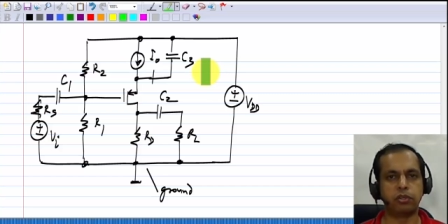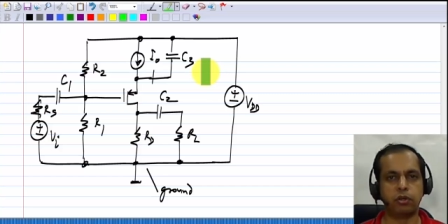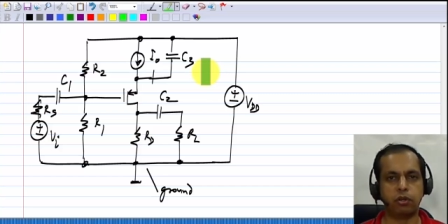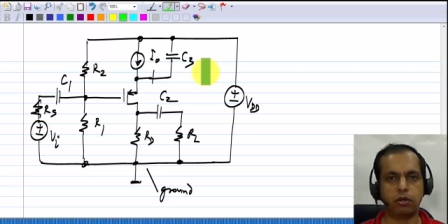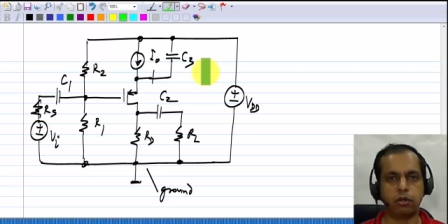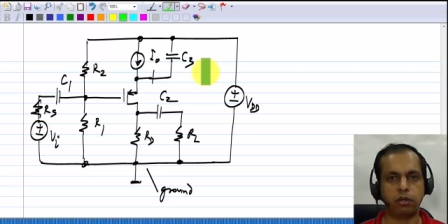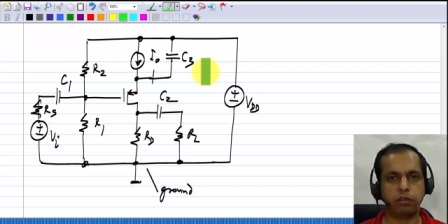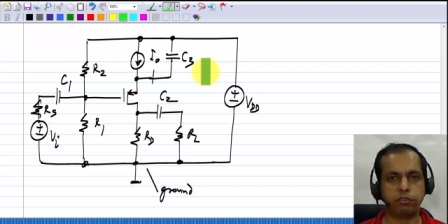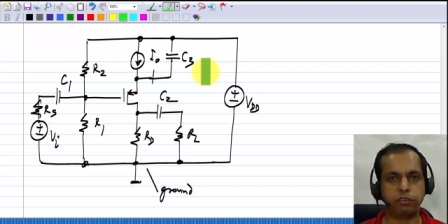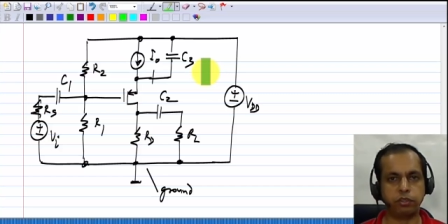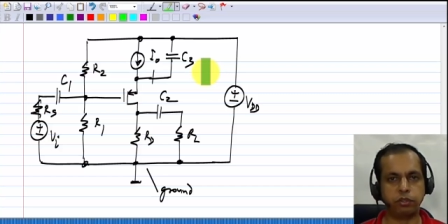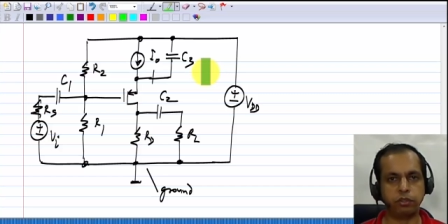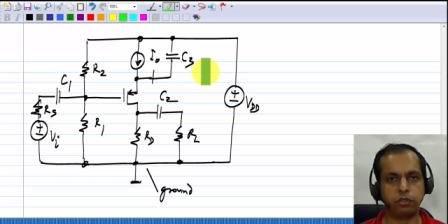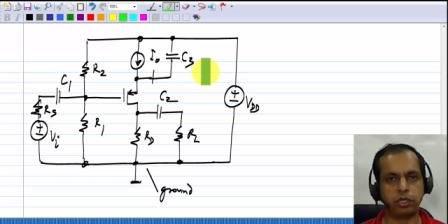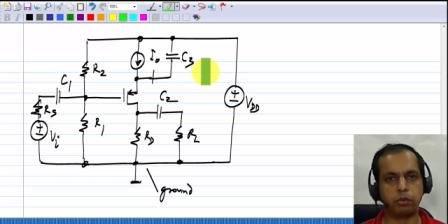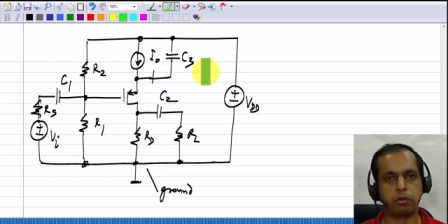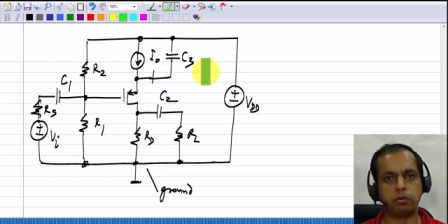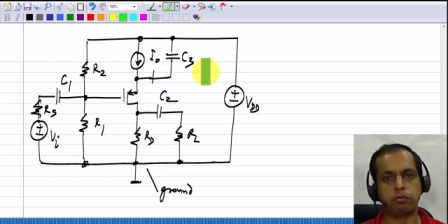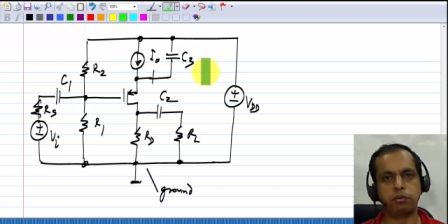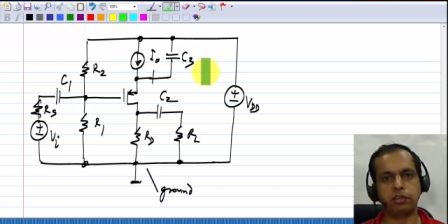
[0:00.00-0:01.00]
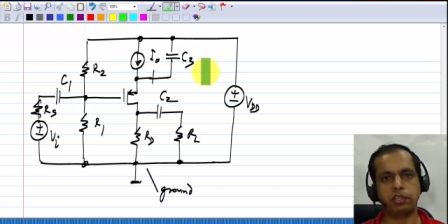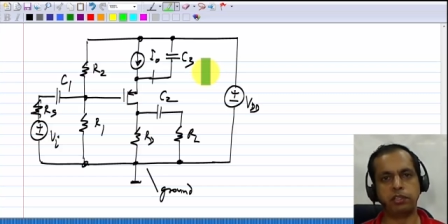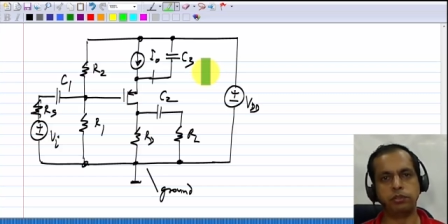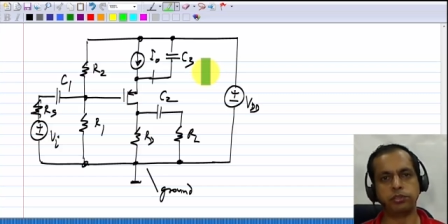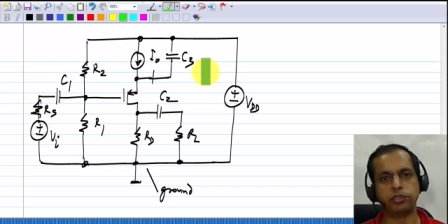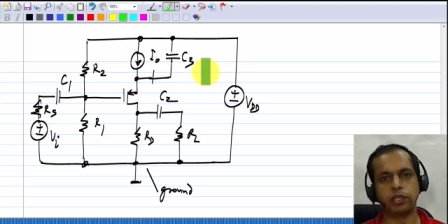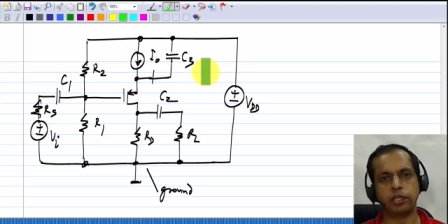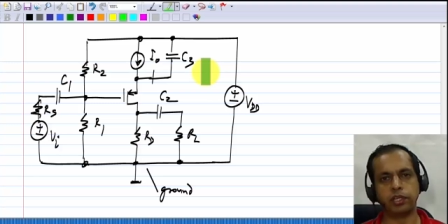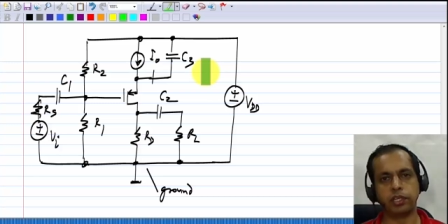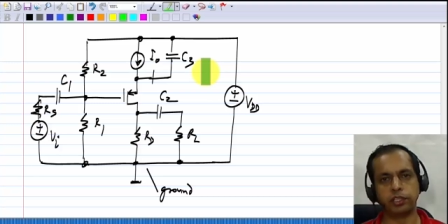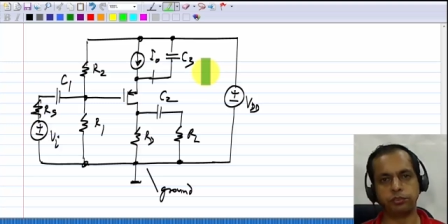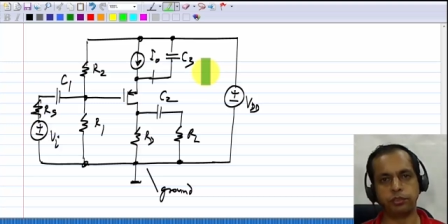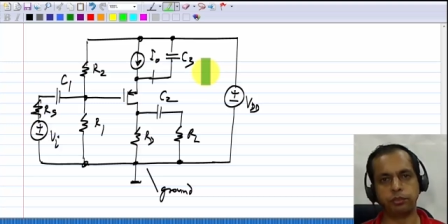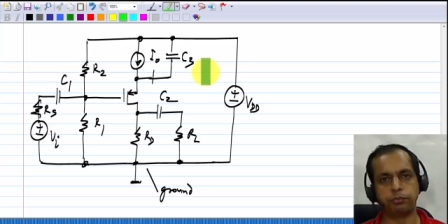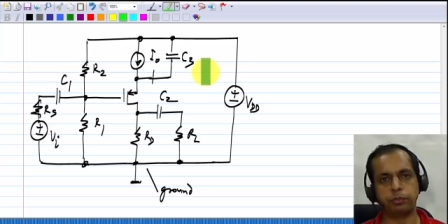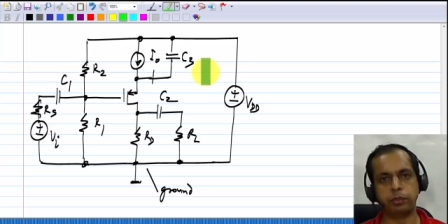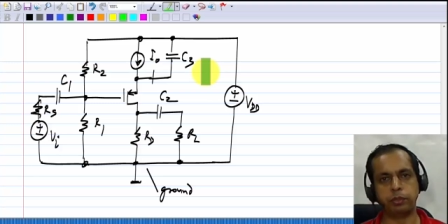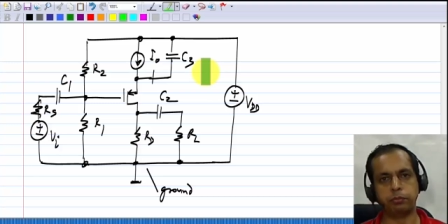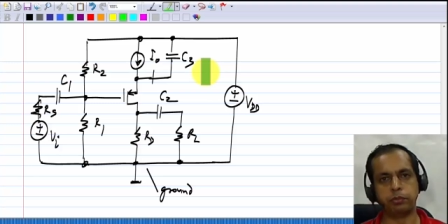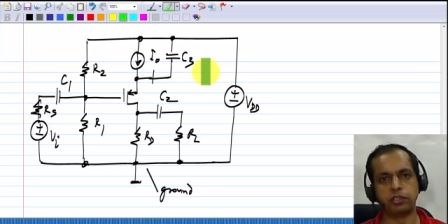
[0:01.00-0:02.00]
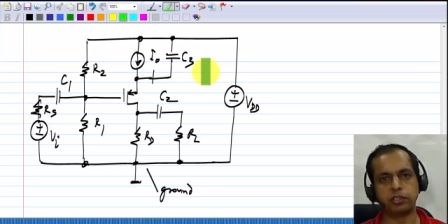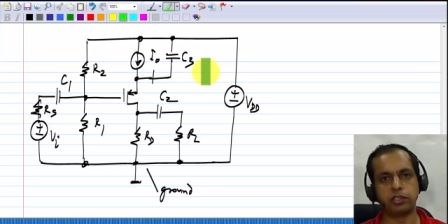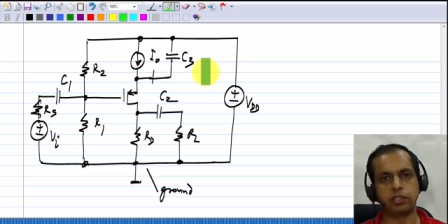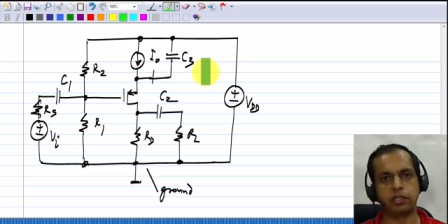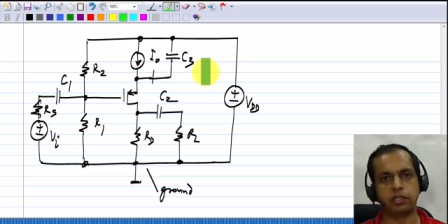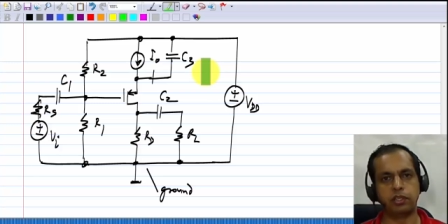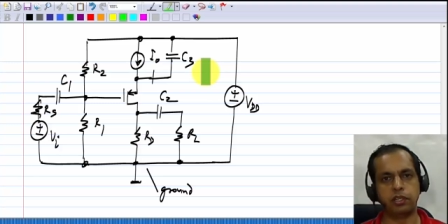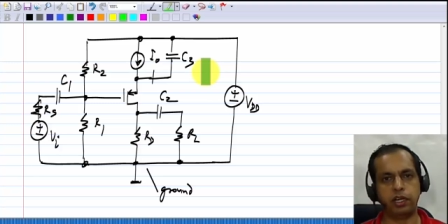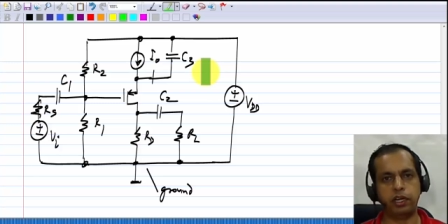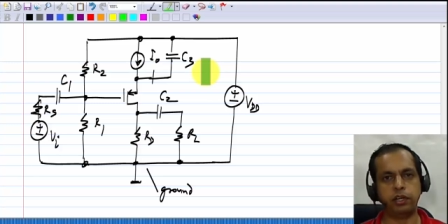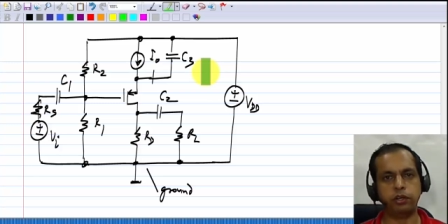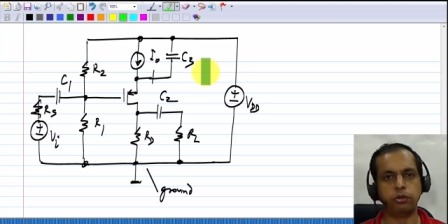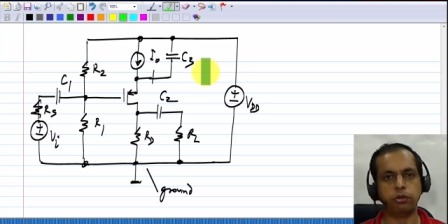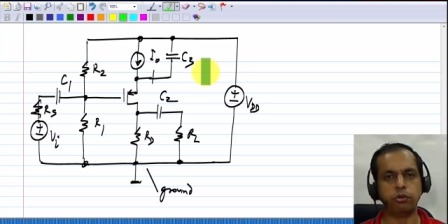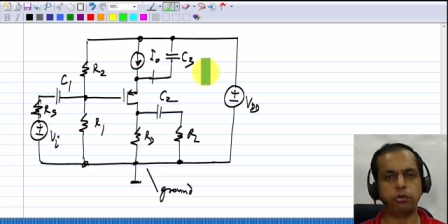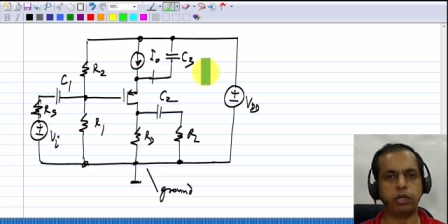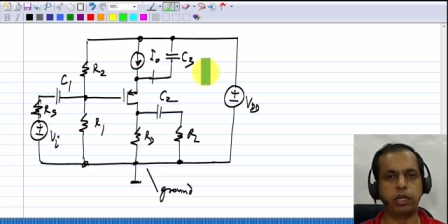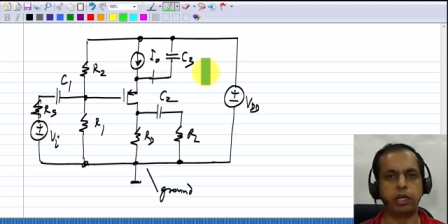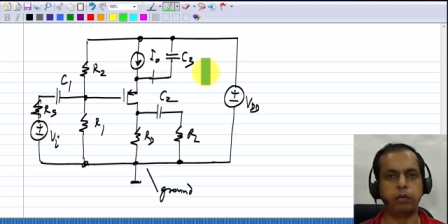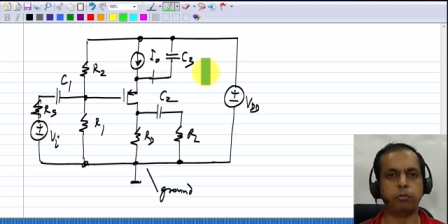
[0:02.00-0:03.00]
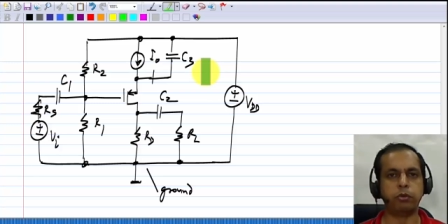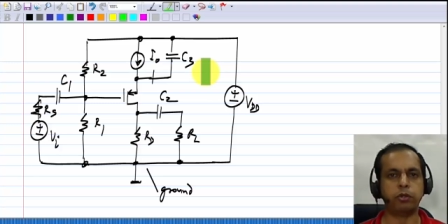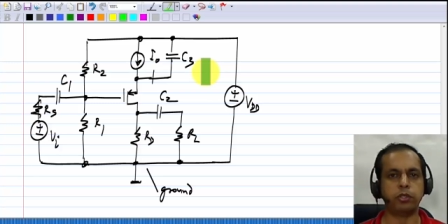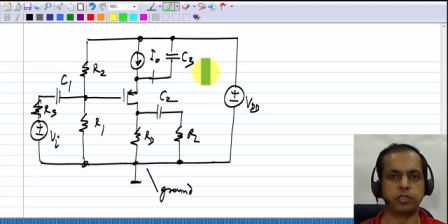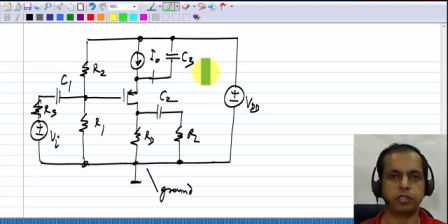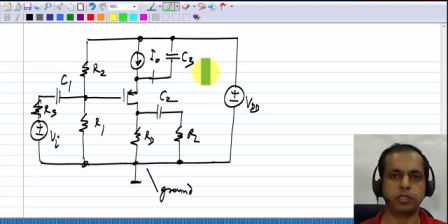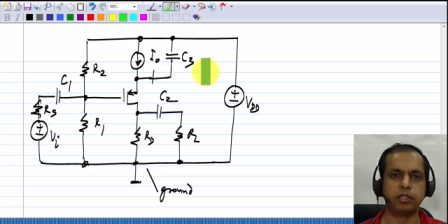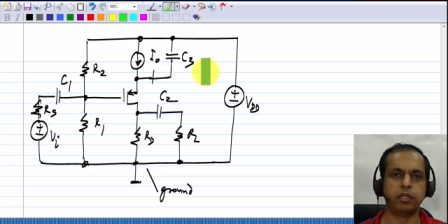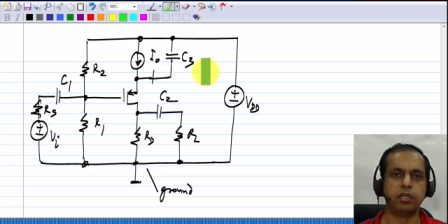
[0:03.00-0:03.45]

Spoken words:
or if you come up with new circuits with PMOS, into NMOS.